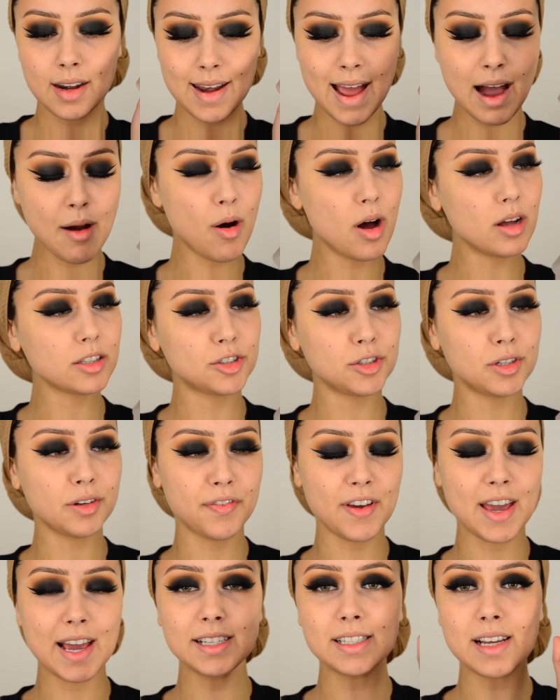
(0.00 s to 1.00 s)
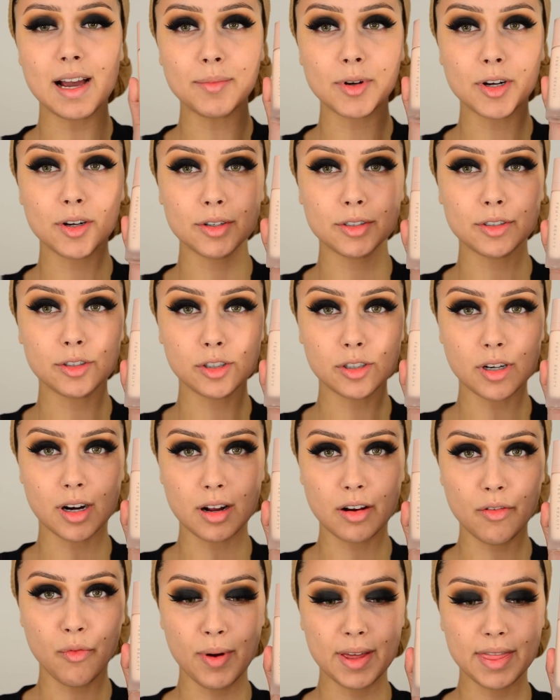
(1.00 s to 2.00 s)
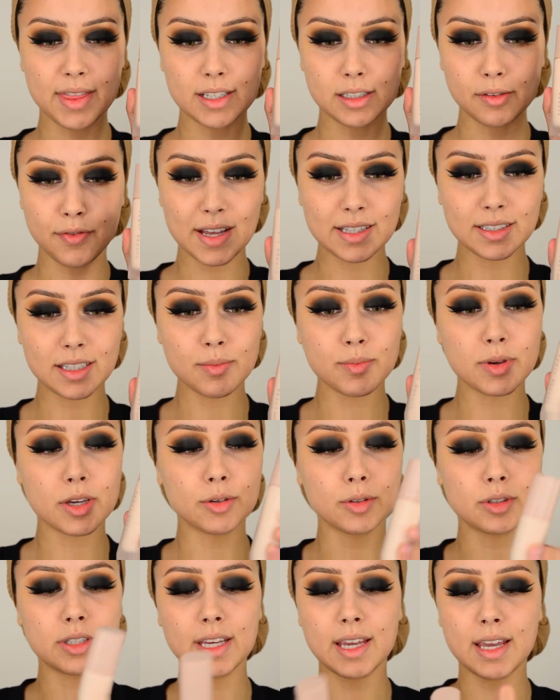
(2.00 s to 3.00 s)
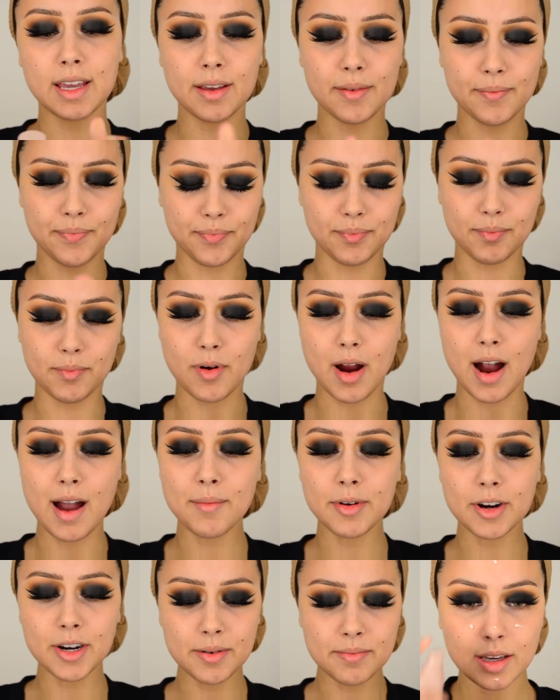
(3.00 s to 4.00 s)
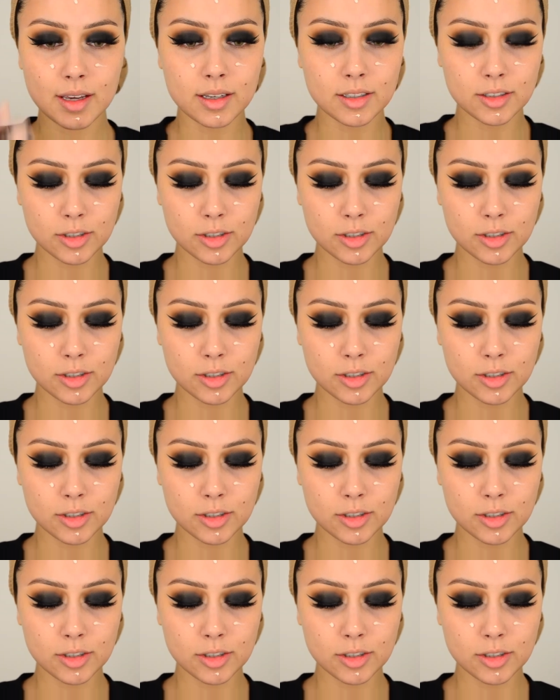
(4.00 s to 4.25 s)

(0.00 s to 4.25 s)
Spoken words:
Now onto the face. I'm going to start off with this Fenty Beauty primer.